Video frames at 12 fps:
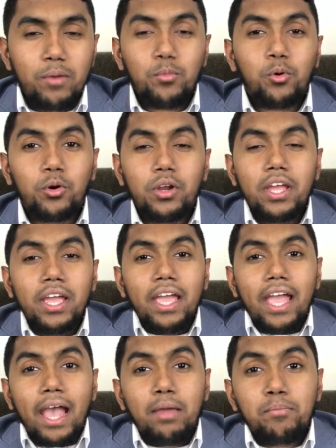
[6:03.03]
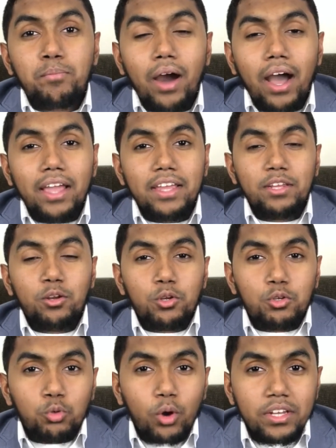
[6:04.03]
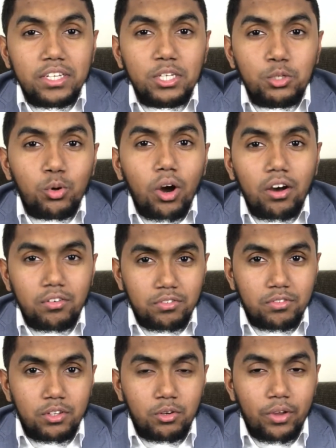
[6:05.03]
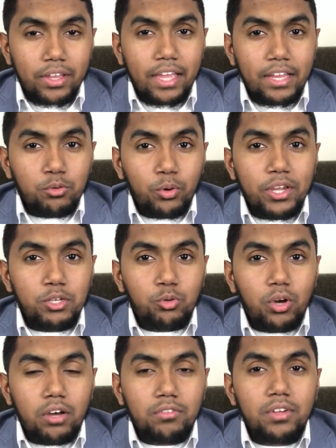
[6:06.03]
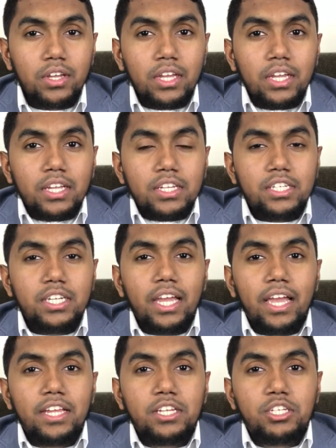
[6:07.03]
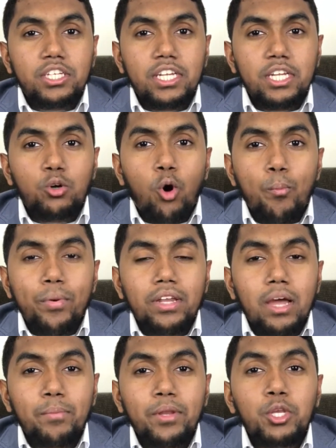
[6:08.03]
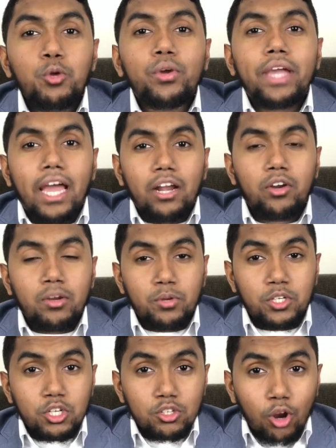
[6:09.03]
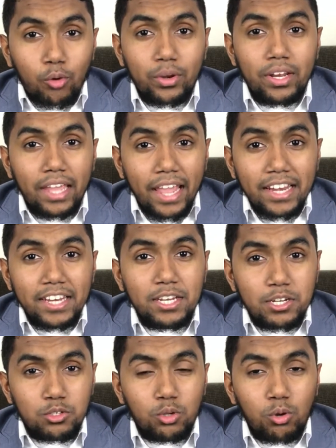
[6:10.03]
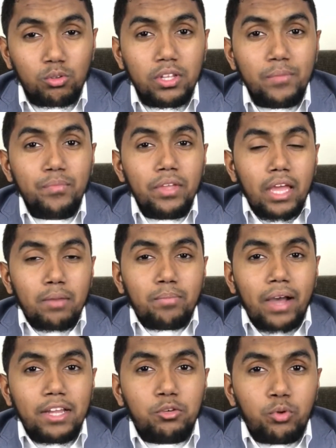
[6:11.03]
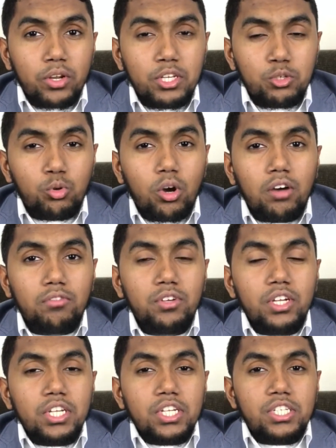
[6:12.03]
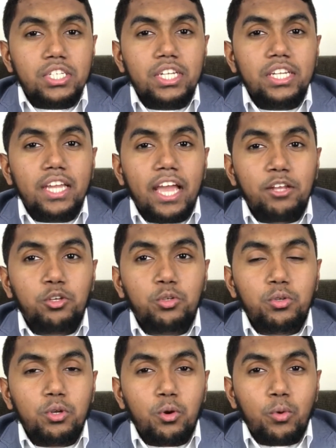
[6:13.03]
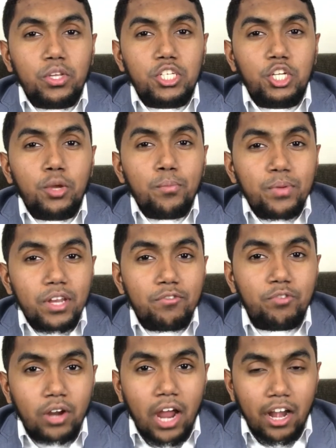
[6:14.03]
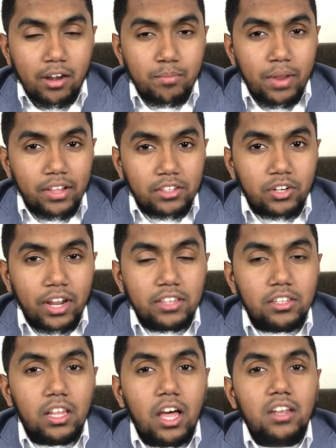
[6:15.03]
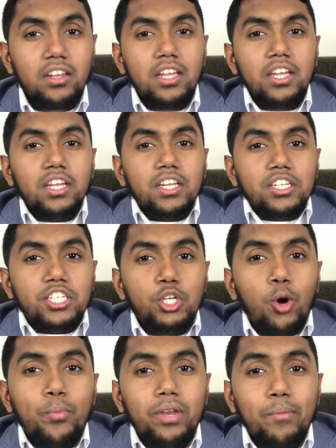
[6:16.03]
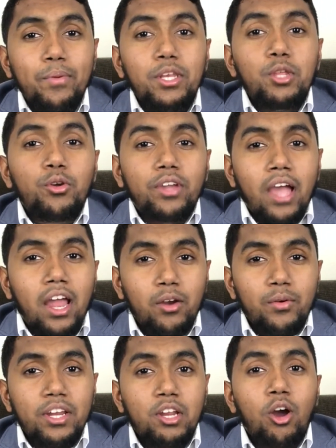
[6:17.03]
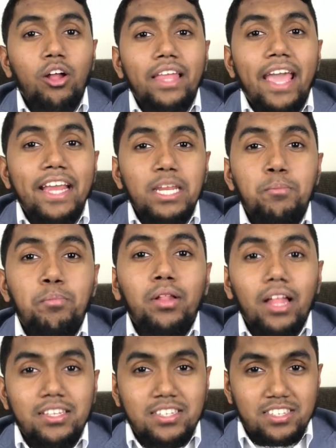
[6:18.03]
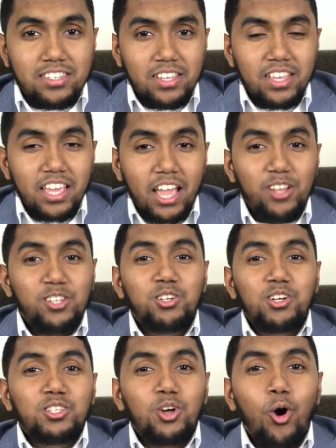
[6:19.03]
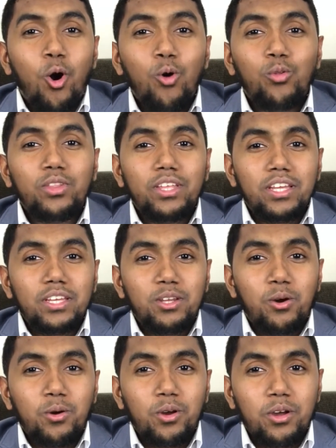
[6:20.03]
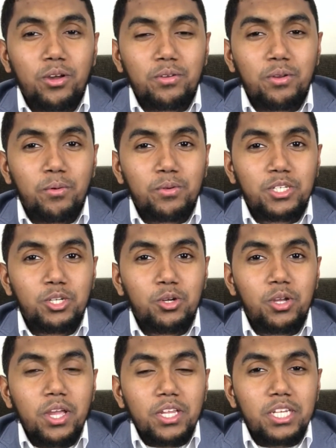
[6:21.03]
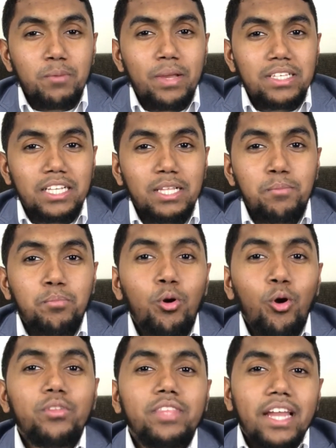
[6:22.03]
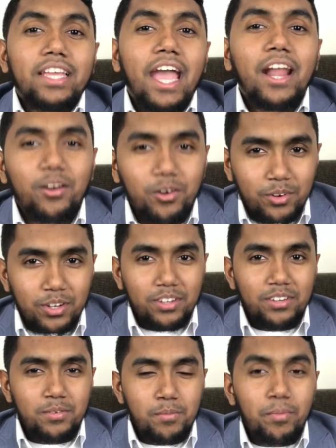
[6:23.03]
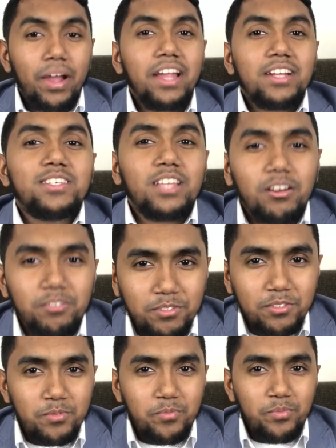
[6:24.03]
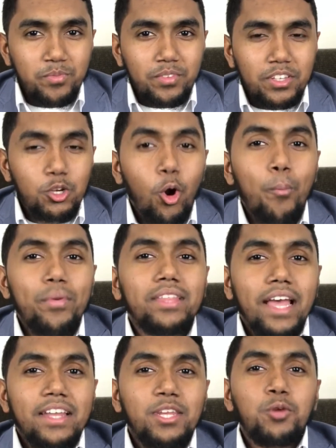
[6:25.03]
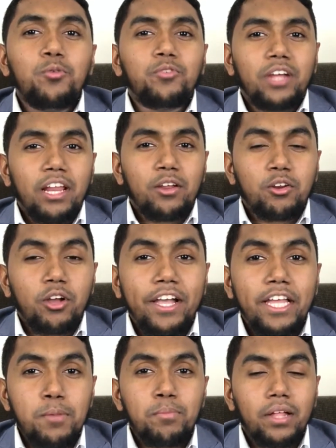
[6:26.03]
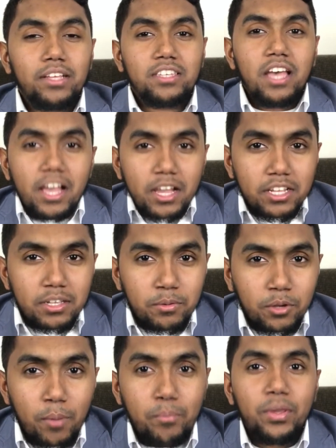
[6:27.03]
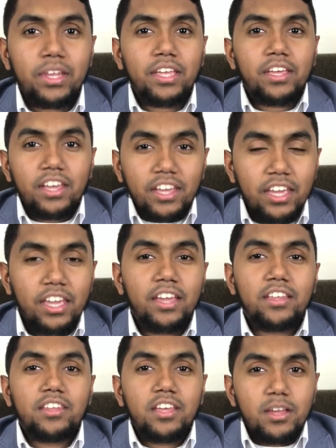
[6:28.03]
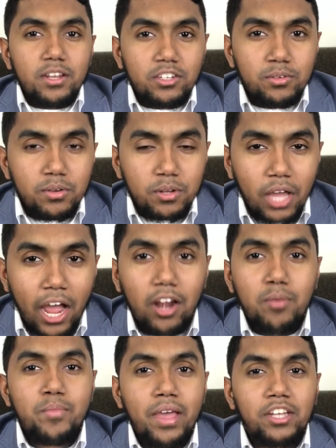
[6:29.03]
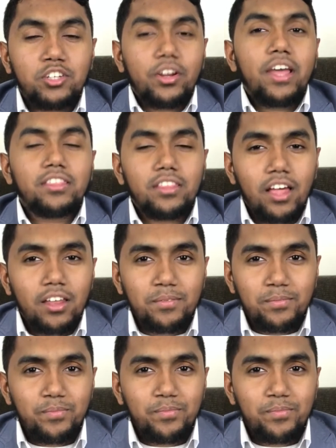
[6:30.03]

and more, and by 2012, in 2012, she opened up a new category because she was already 80 years old, and by 2012 she had when she competed for Ironman triathlon, she opened up a new category called 80 plus, and she was the only she basically broke that category by herself. She opened that new category called 80 plus, competing in an Ironman triathlon.